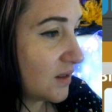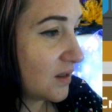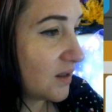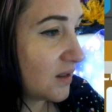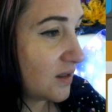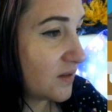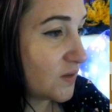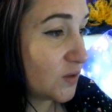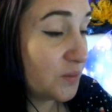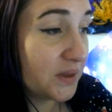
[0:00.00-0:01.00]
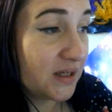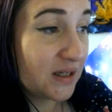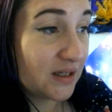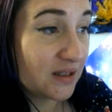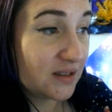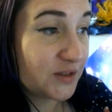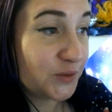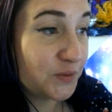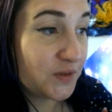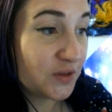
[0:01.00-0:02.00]
there is too many here
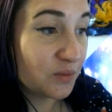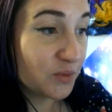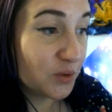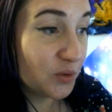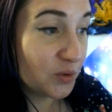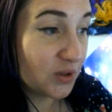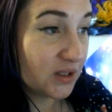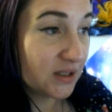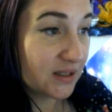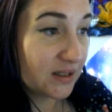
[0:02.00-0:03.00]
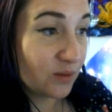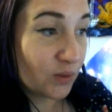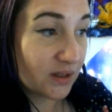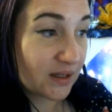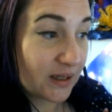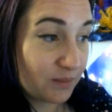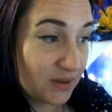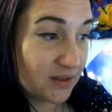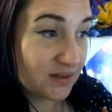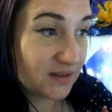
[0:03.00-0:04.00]
to fit them all in one
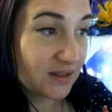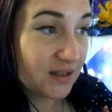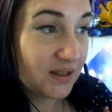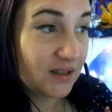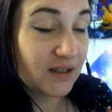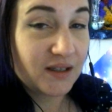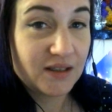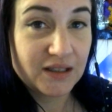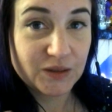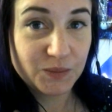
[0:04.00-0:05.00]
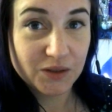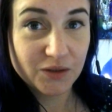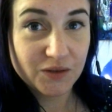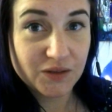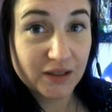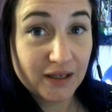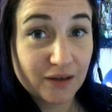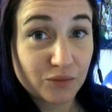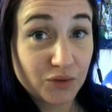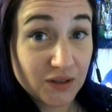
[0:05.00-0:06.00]
cabinet, and that's because I
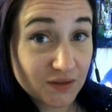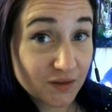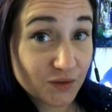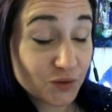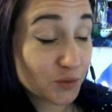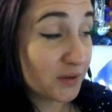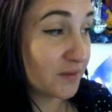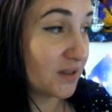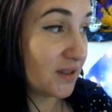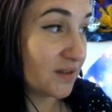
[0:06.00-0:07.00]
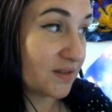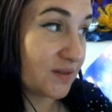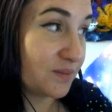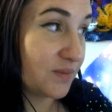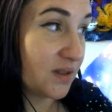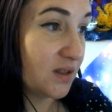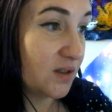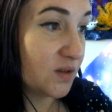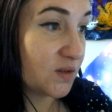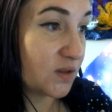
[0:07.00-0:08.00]
have researched all of these.
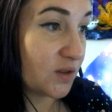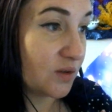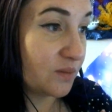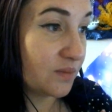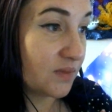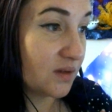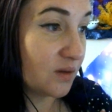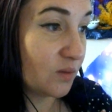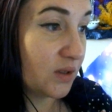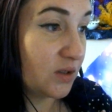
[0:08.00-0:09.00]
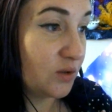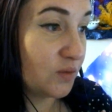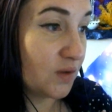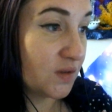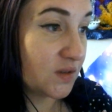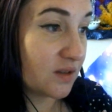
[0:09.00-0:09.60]
So when you first